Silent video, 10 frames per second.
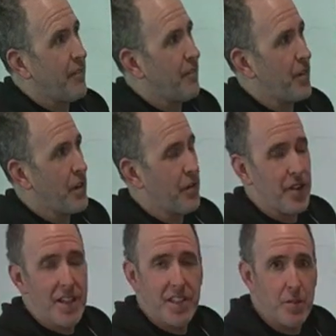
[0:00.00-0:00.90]
Very
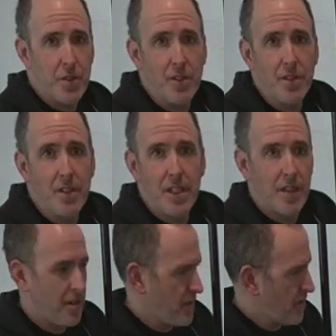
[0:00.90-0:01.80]
flexible,
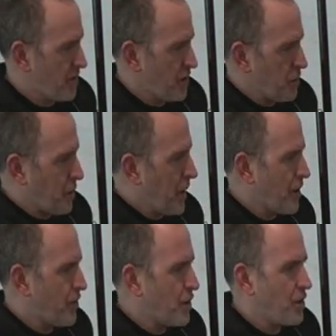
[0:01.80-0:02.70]
super
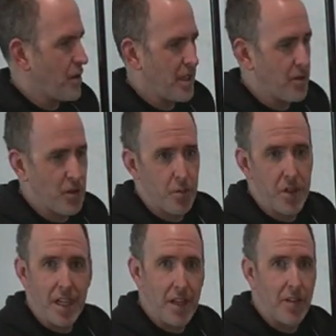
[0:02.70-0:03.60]
powerful, gives you
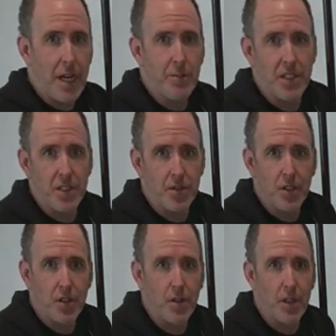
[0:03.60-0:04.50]
plenty of options for
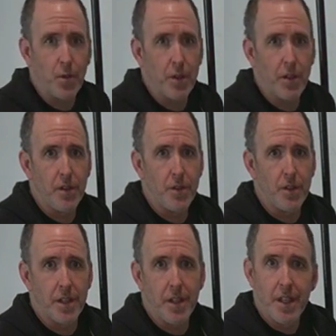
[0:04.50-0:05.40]
growing, whether you're
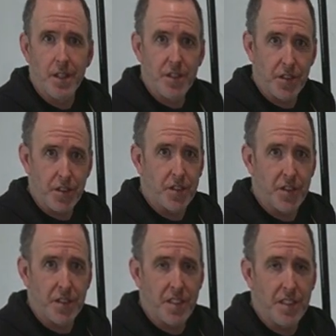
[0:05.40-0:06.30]
doing
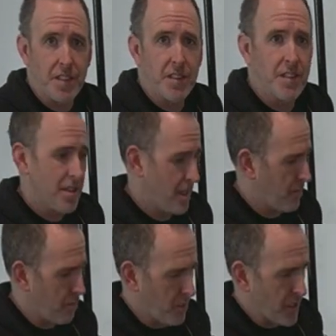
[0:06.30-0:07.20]
starter seeds,
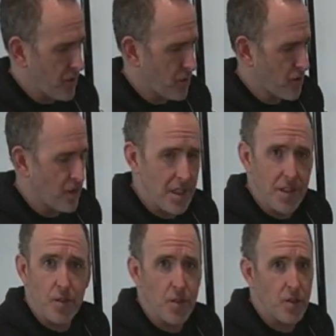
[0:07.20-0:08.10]

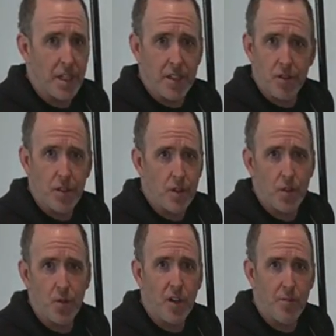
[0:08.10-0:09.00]
microgreens, or trying to grow
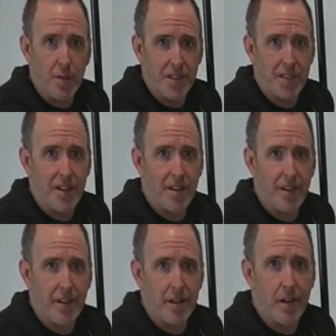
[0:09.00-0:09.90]
12 months out of the
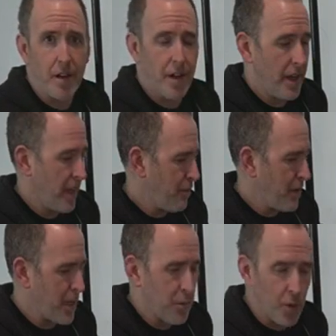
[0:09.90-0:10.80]
year. Hit
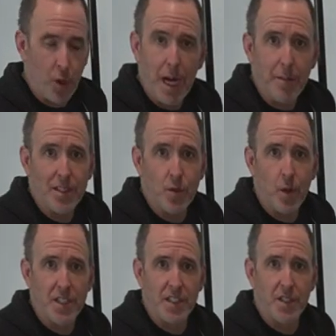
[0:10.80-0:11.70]
me up with comments,
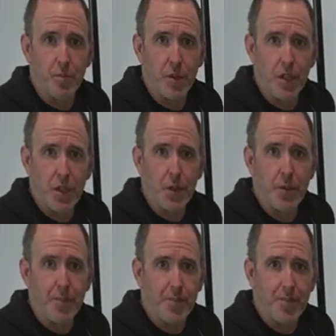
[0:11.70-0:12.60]
questions below.